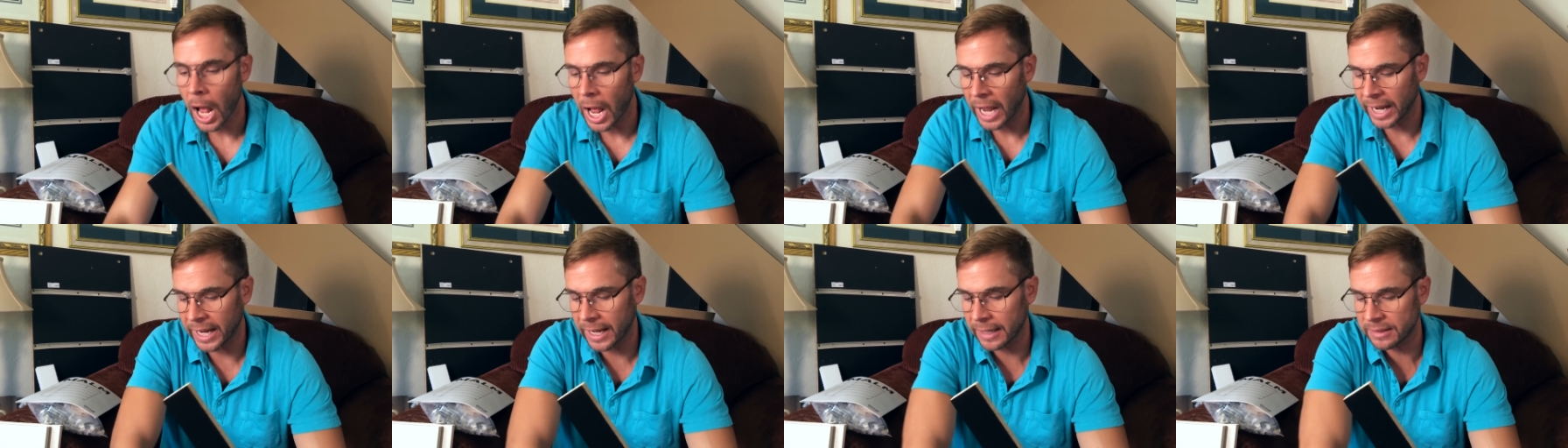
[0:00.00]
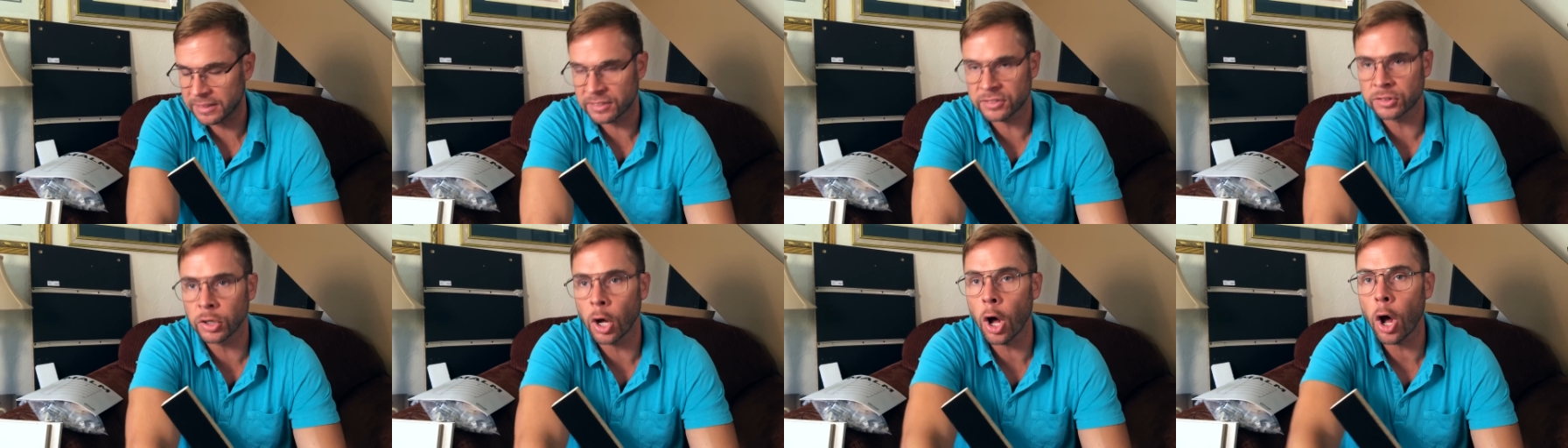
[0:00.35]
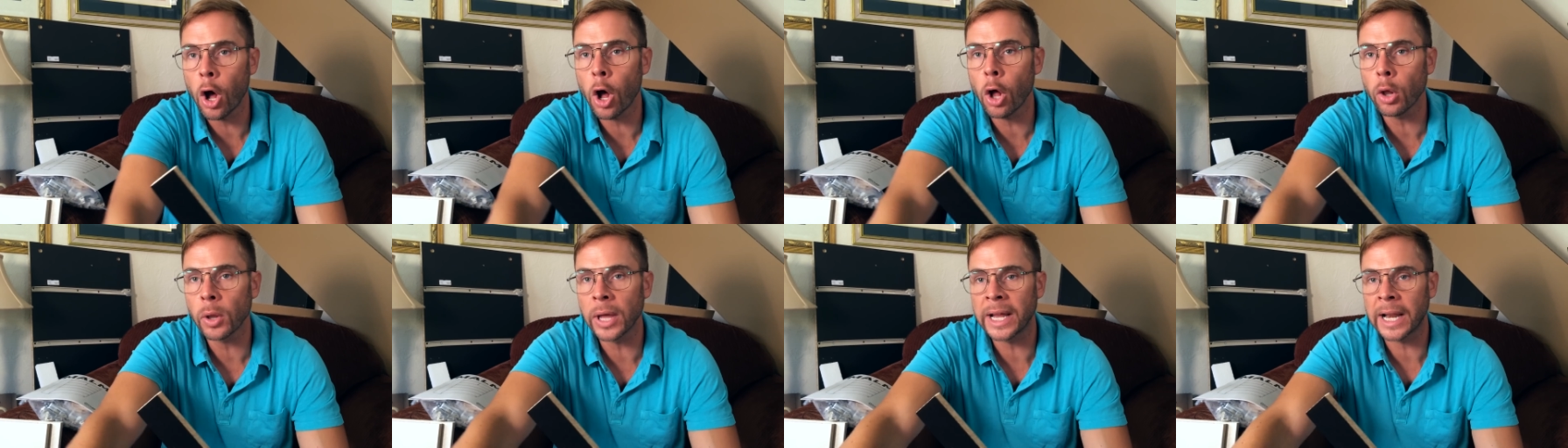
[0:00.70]
I got this
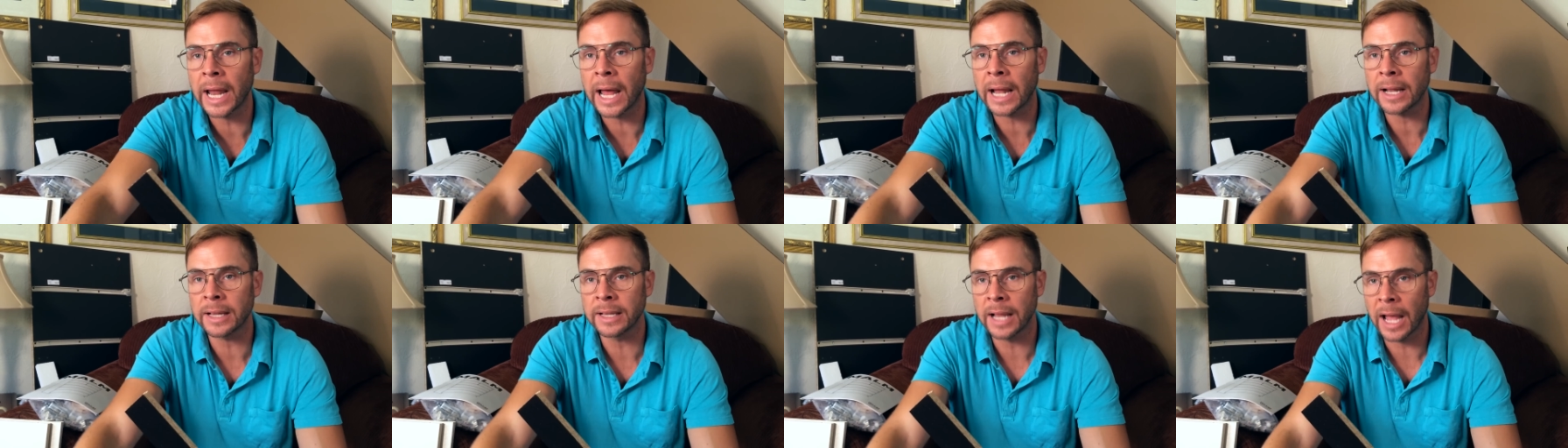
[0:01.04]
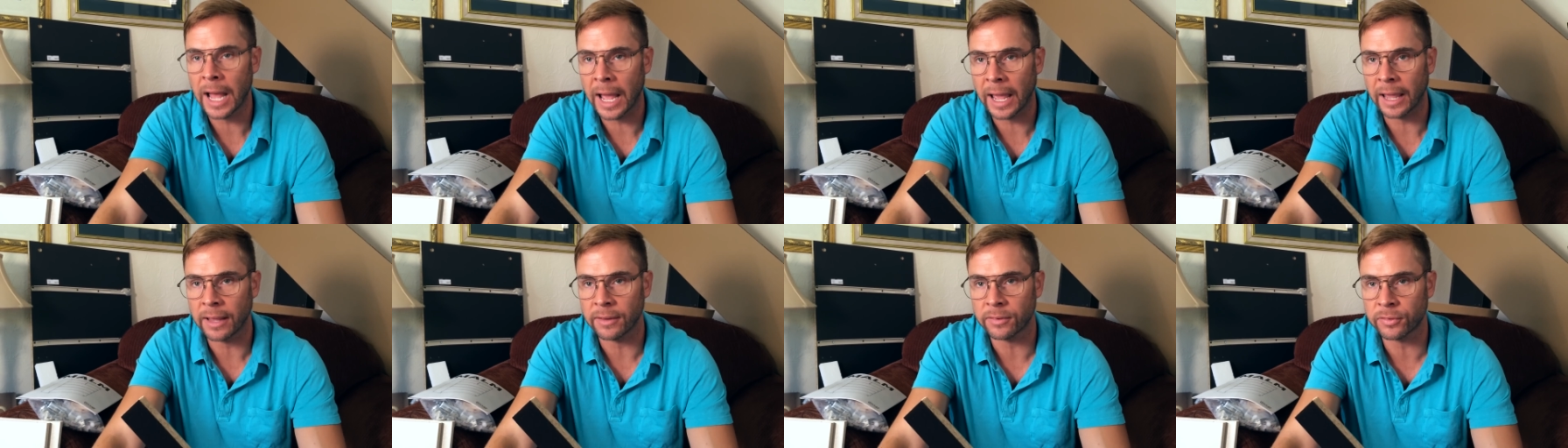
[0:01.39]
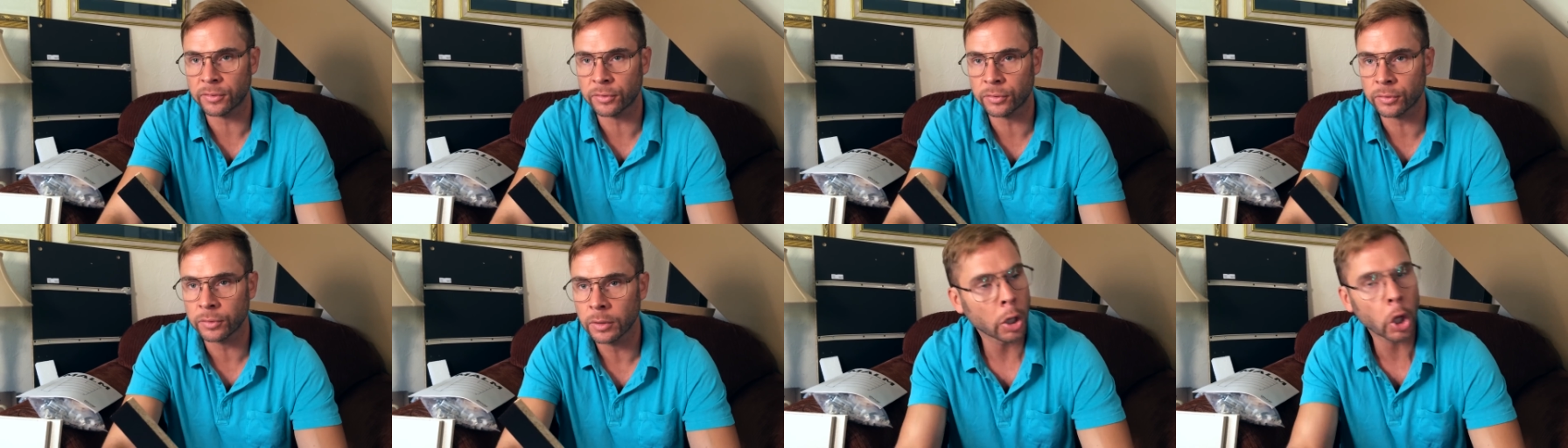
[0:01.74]
all laid out
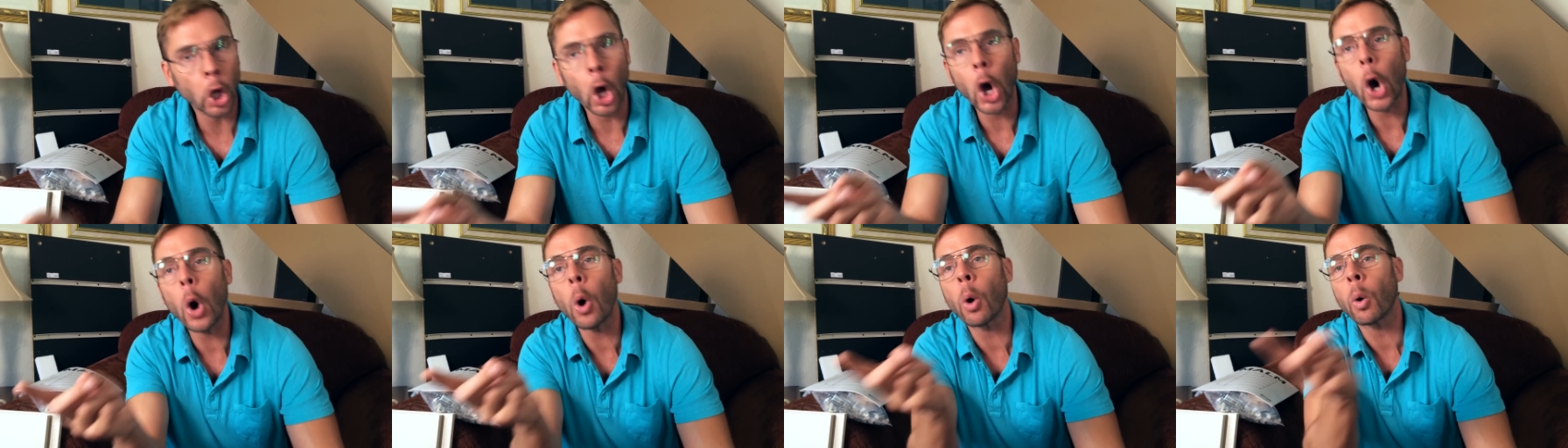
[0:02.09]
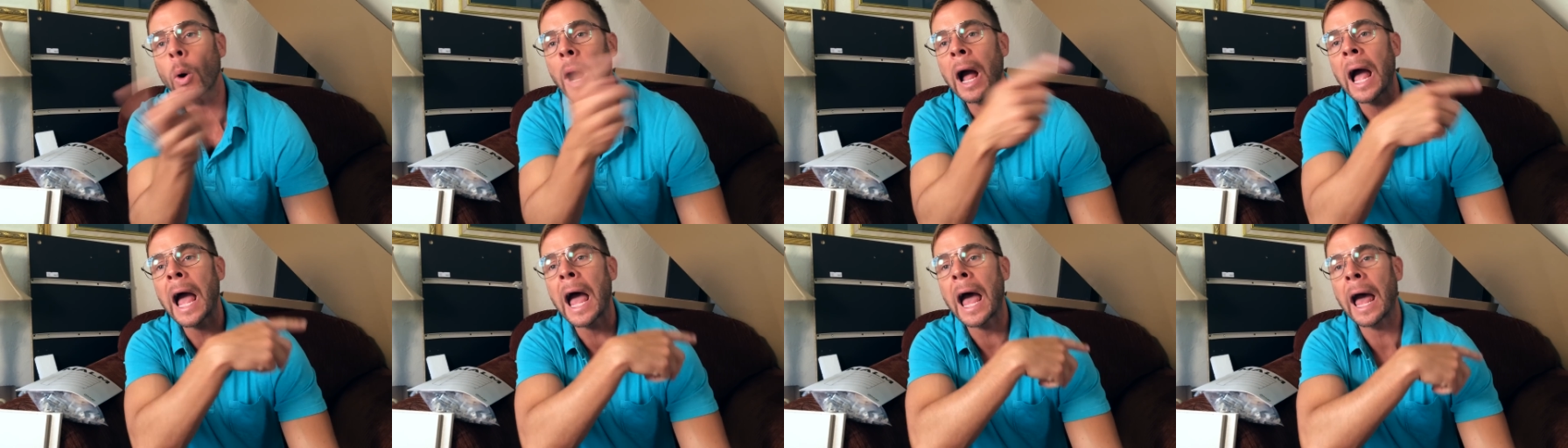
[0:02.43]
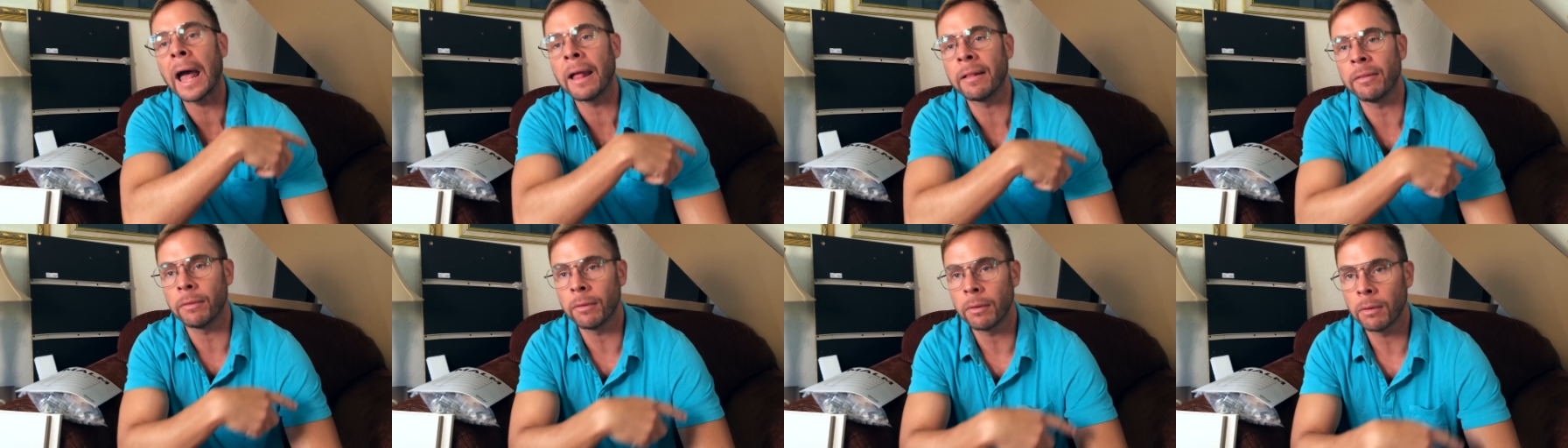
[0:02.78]
nice. Go
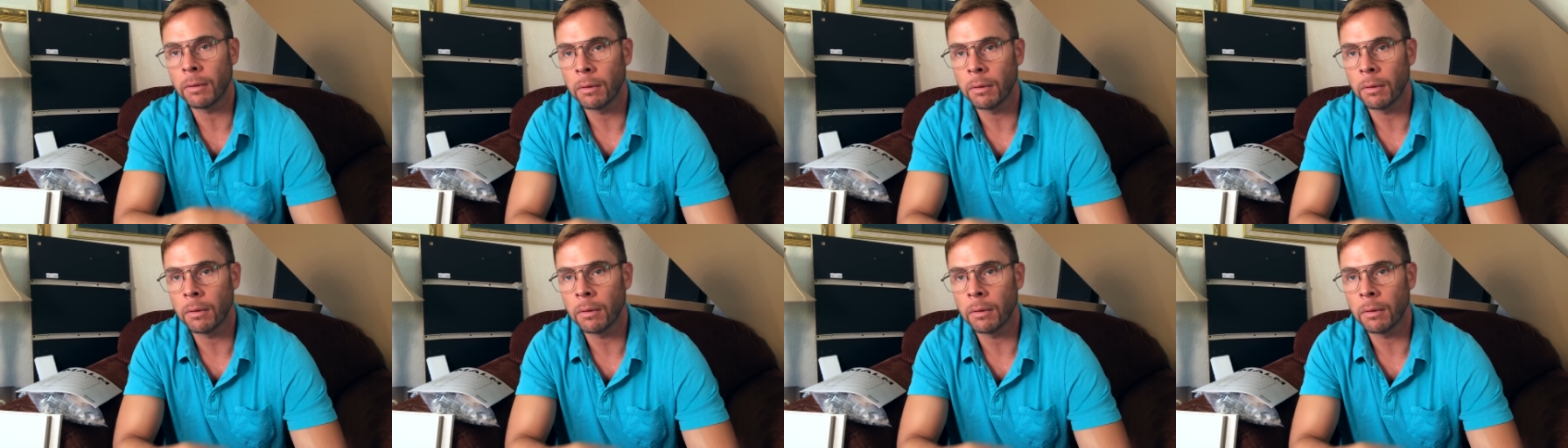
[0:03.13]
around.